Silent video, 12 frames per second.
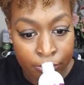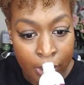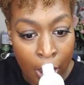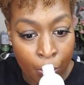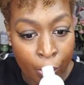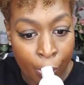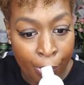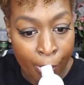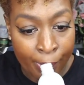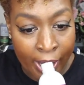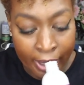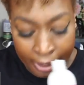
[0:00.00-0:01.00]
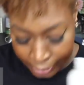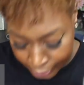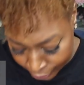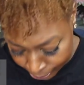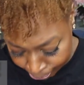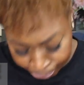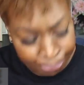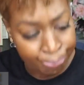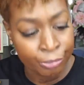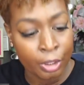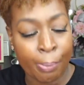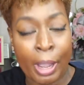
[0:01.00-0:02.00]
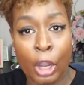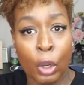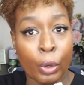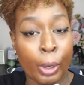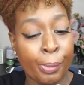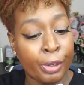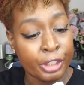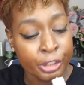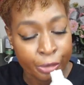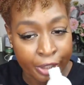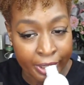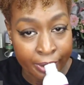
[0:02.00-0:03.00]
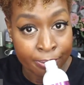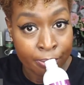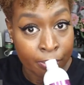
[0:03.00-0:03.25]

I will put my my code up on the screen,